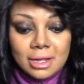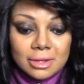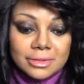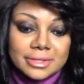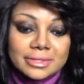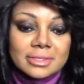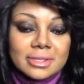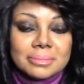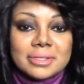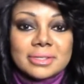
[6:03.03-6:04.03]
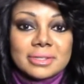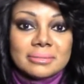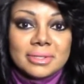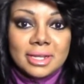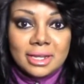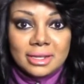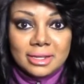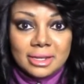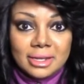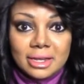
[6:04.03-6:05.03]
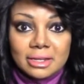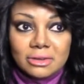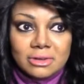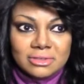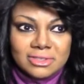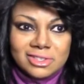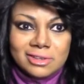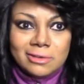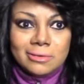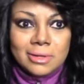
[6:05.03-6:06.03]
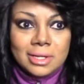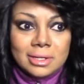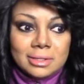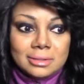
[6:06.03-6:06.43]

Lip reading: hopefully it'll change the quality of videos